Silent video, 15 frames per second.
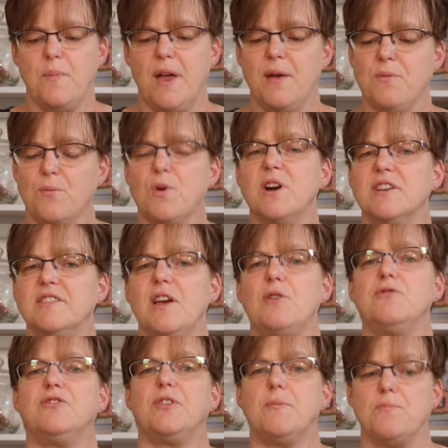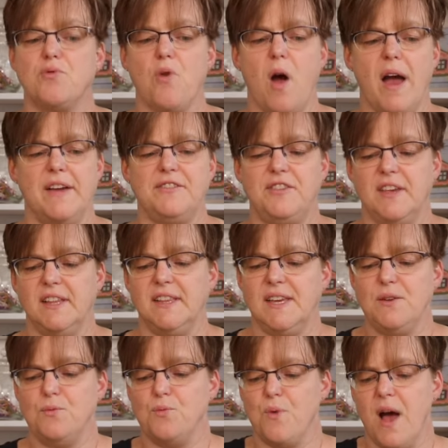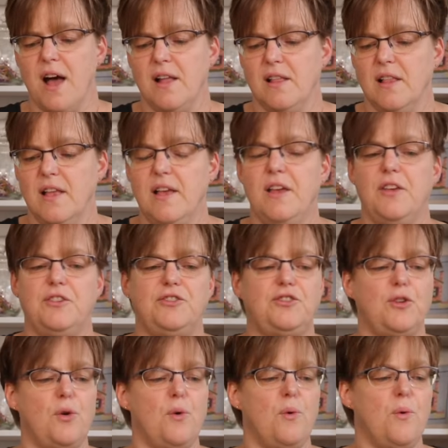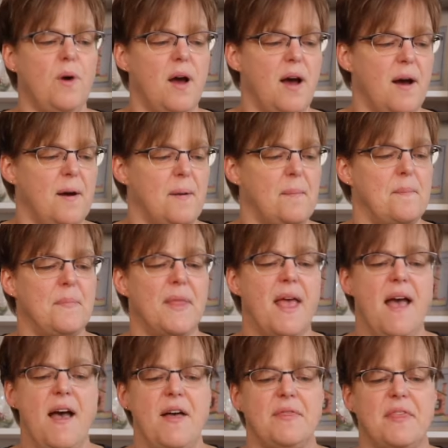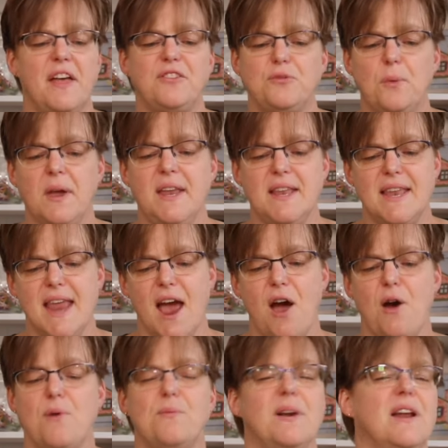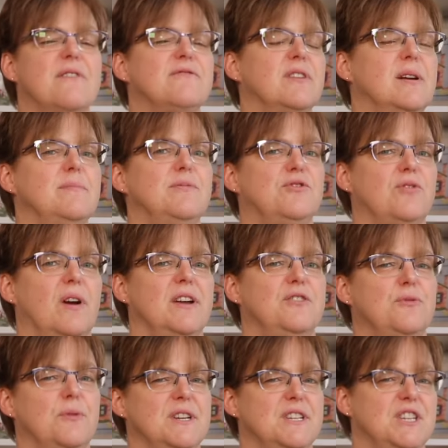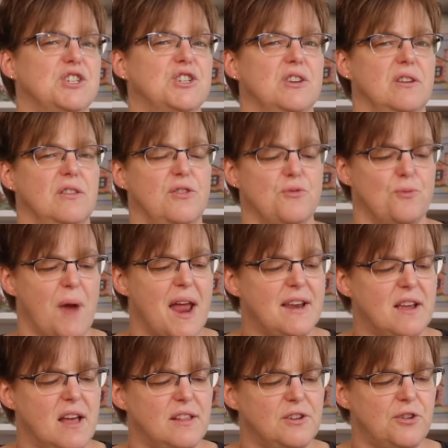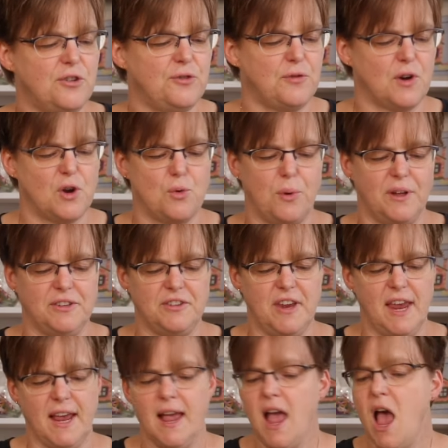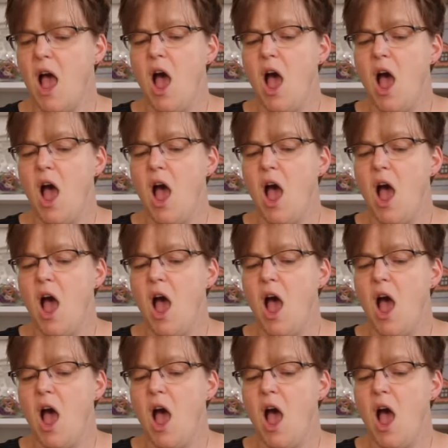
it works out surprisingly well. So that's why now whenever I'm trying to audition thread colors for quilting,